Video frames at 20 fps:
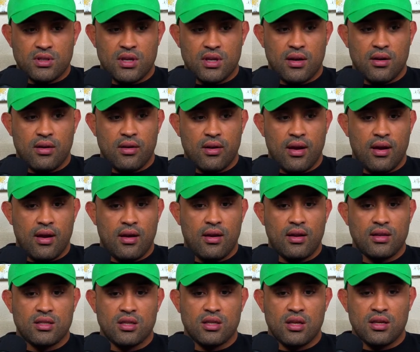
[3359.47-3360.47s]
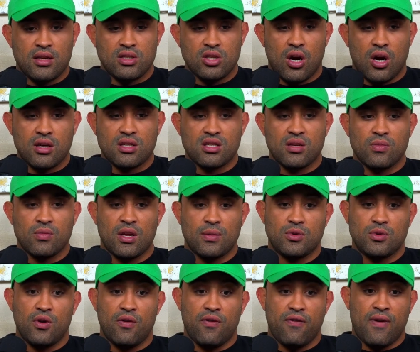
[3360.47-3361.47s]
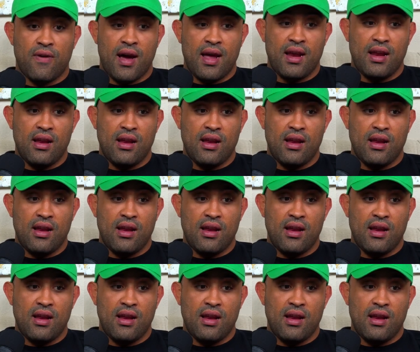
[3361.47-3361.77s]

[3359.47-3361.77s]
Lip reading: And it's hard sometimes. You're fighting